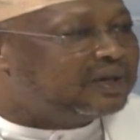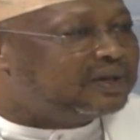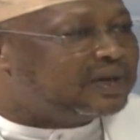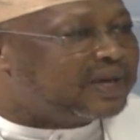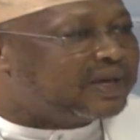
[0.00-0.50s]

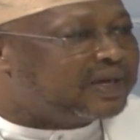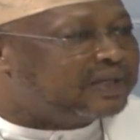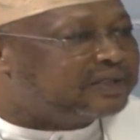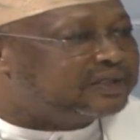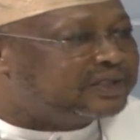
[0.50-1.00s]
like
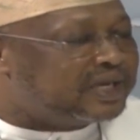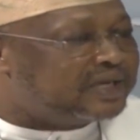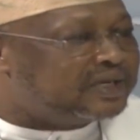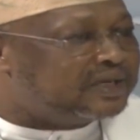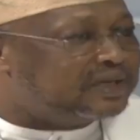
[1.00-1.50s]
I
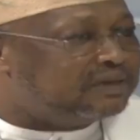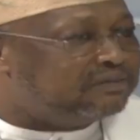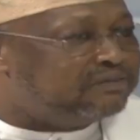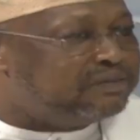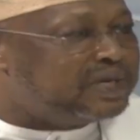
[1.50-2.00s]
said,
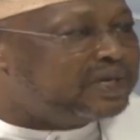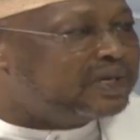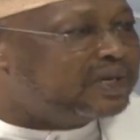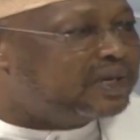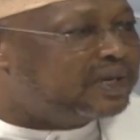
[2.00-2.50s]

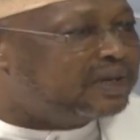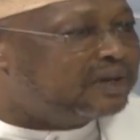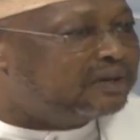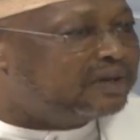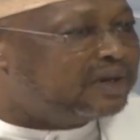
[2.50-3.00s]
being
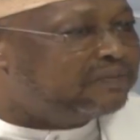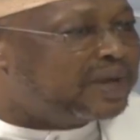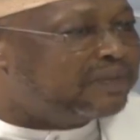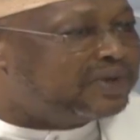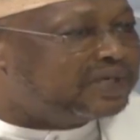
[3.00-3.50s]
a
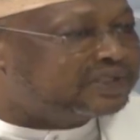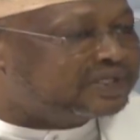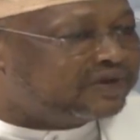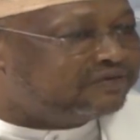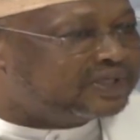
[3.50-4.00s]
public
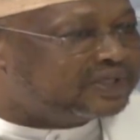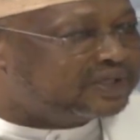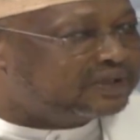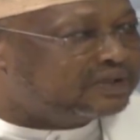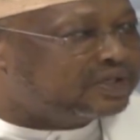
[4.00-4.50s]
servant
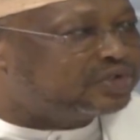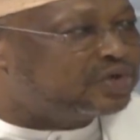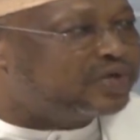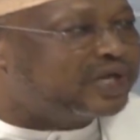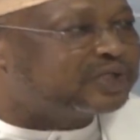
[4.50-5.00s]
does
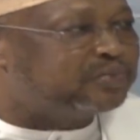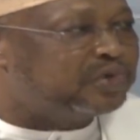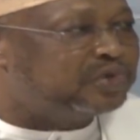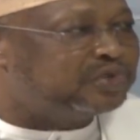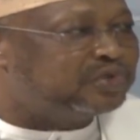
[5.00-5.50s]
not
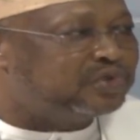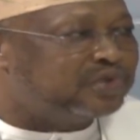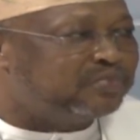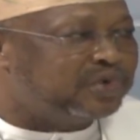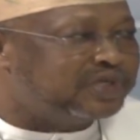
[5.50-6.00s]
expose you to
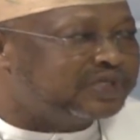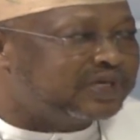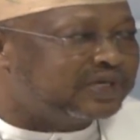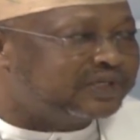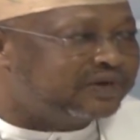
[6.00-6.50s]
the
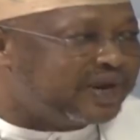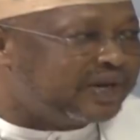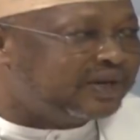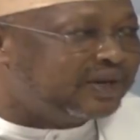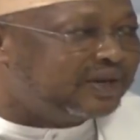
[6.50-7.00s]
political terrain,
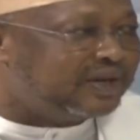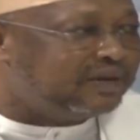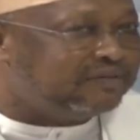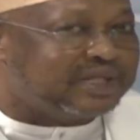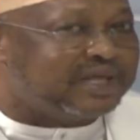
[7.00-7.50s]

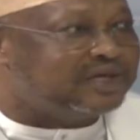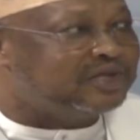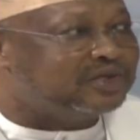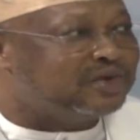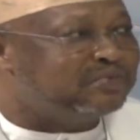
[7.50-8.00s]
but that
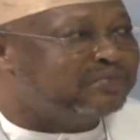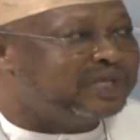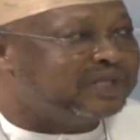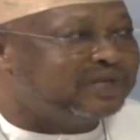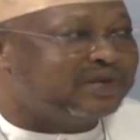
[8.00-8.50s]
does not
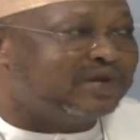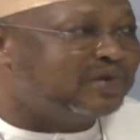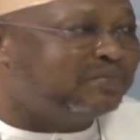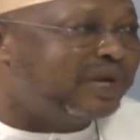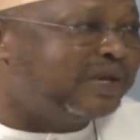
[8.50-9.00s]
mean that you are
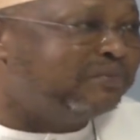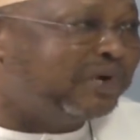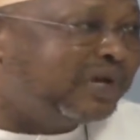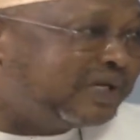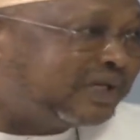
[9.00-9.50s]
not playing
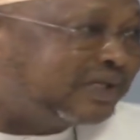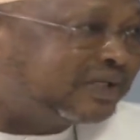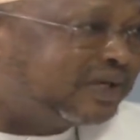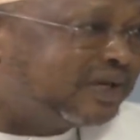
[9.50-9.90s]
politics.